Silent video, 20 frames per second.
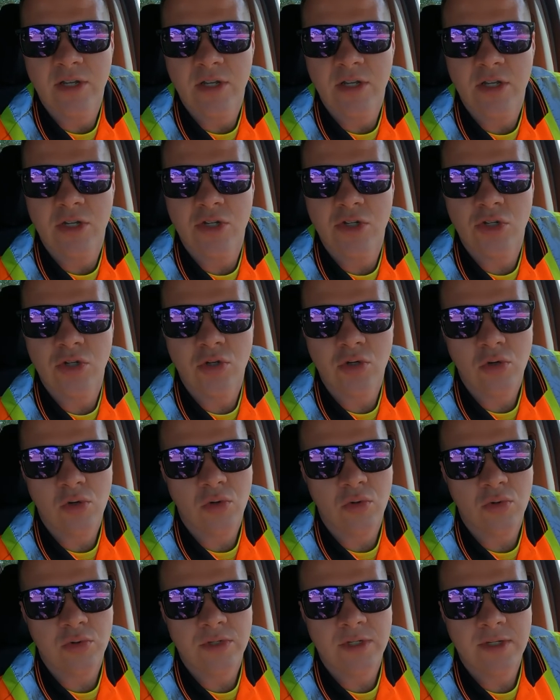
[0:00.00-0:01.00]
and she
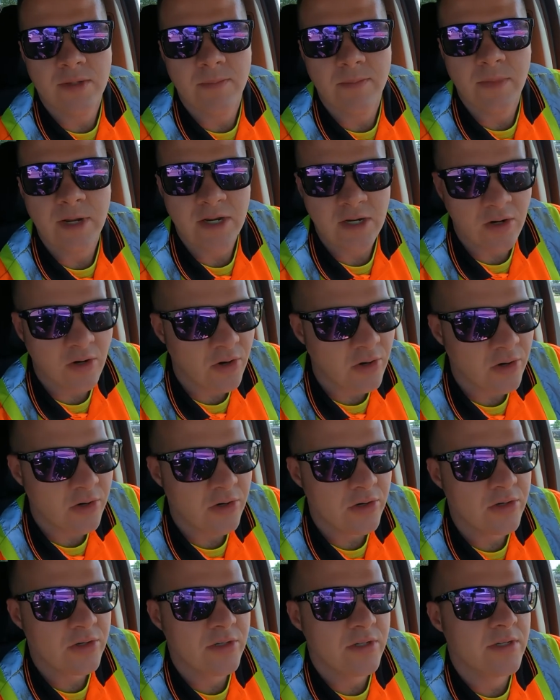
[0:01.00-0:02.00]
goes, my
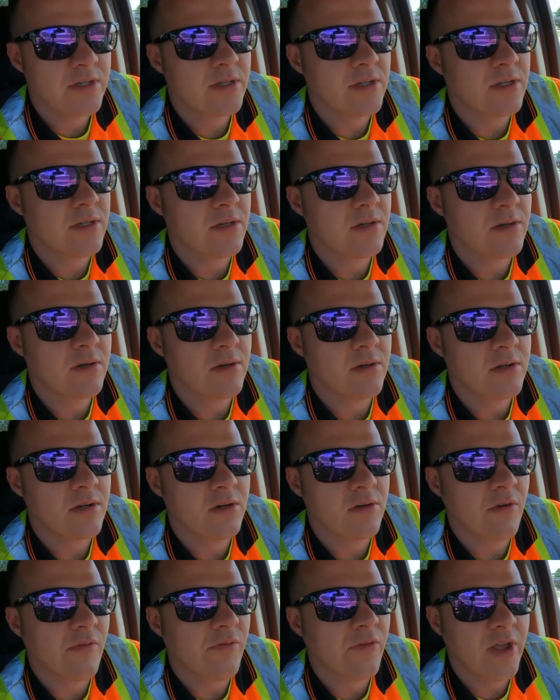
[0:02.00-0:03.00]
car is, you
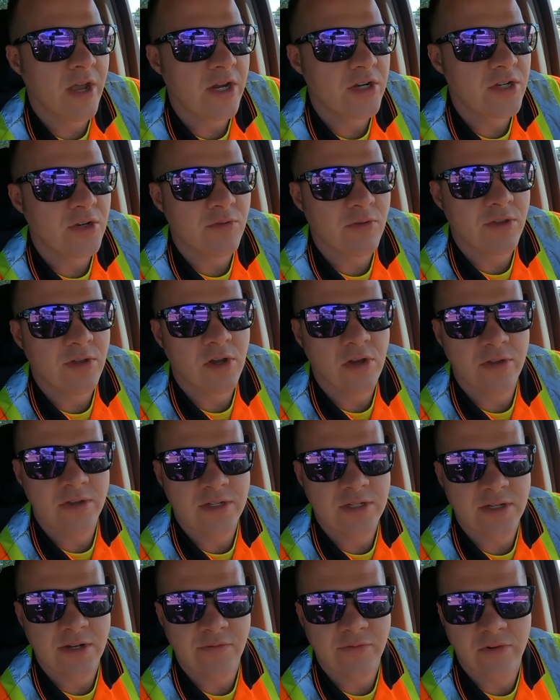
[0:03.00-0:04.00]
know, flashing with all
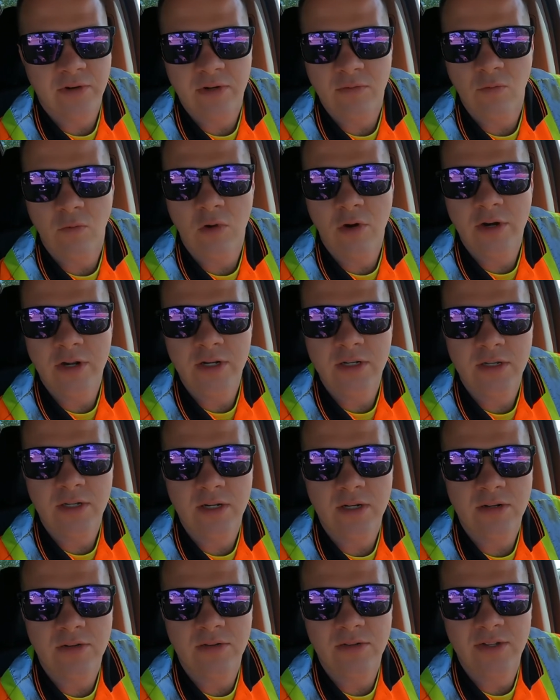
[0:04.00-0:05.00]
these different warning
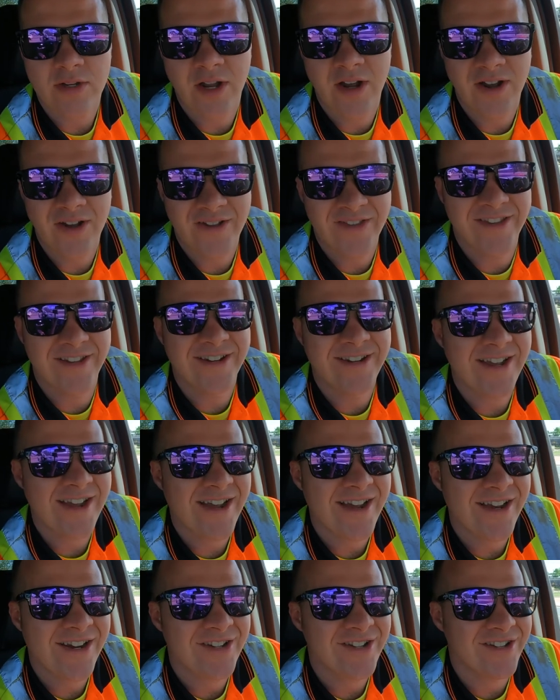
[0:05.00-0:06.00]
signals on the
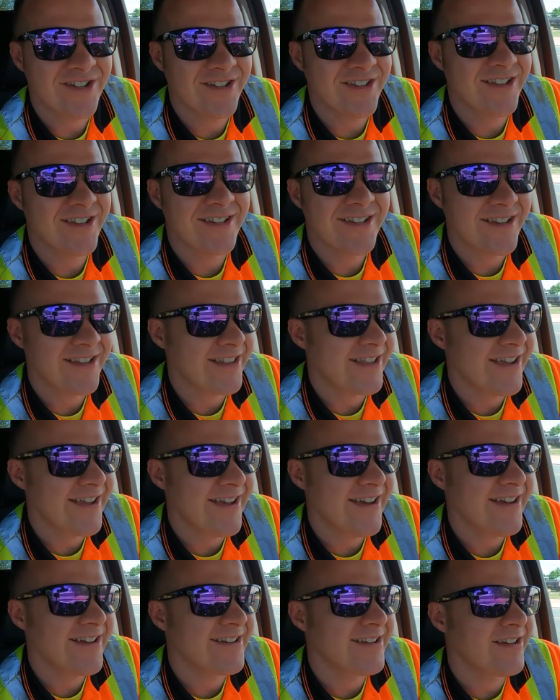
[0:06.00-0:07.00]
dash, this and
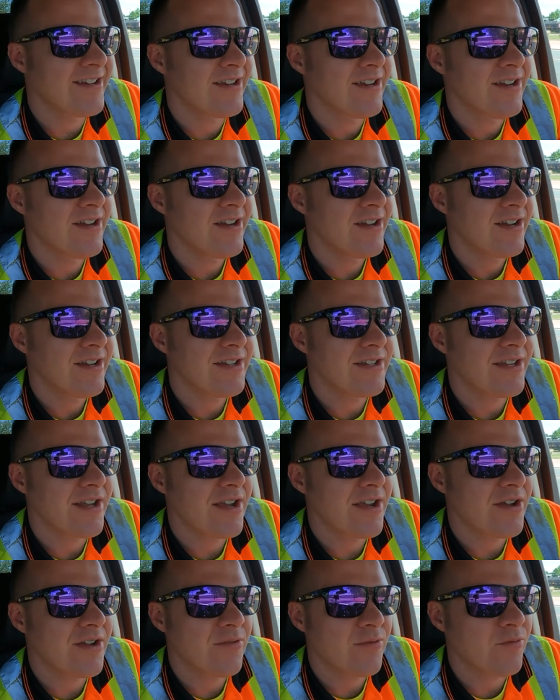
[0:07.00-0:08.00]
that. Is
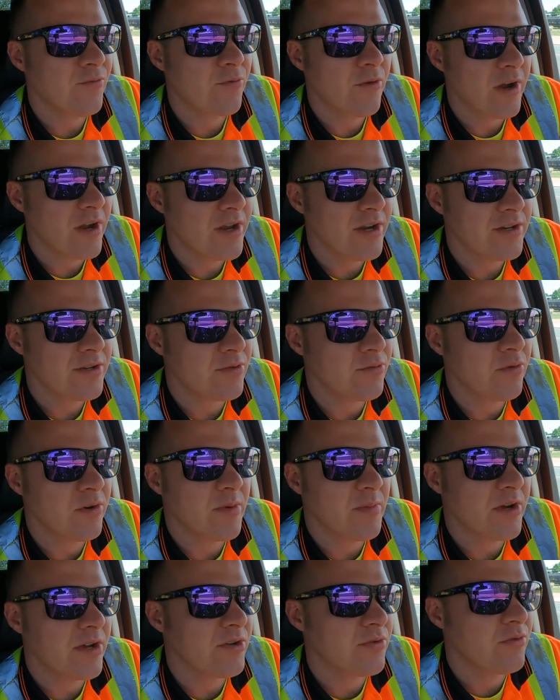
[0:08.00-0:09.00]
that right, or what
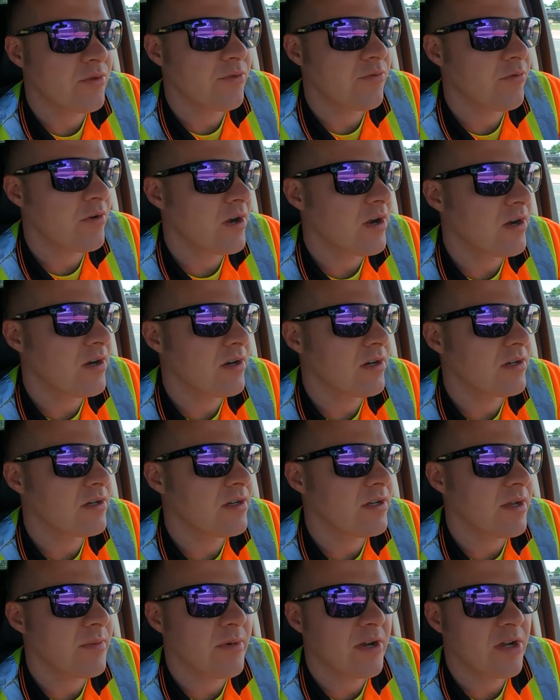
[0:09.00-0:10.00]
am I doing wrong?
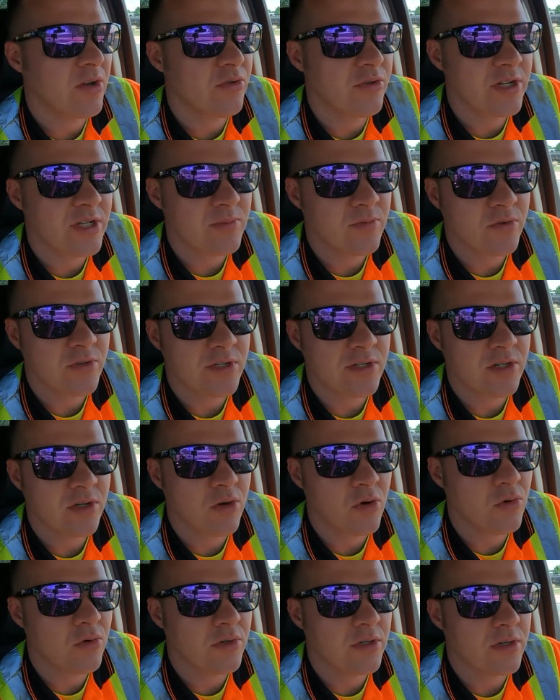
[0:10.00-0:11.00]
Am I only supposed to
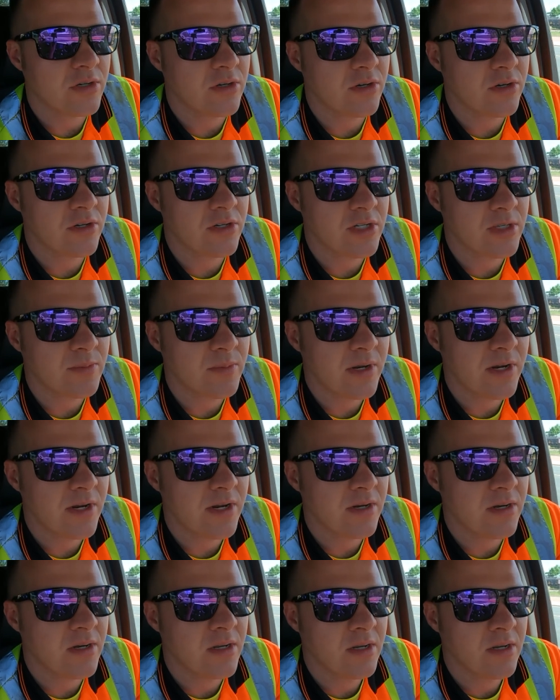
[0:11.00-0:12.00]
go a certain
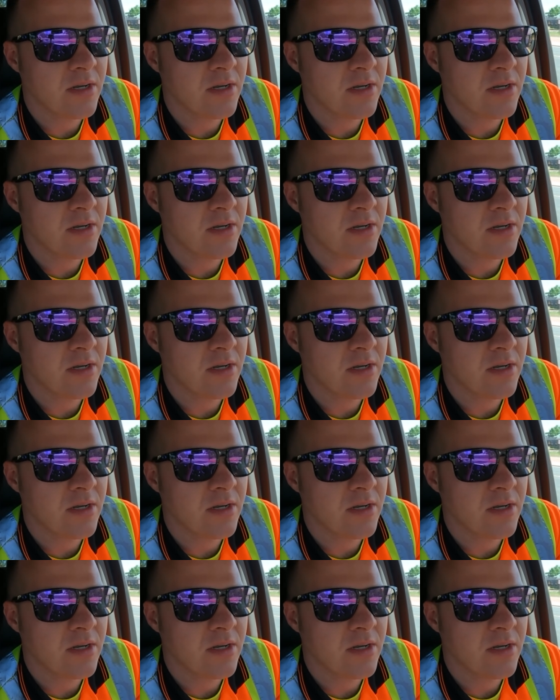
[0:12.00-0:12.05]
speed?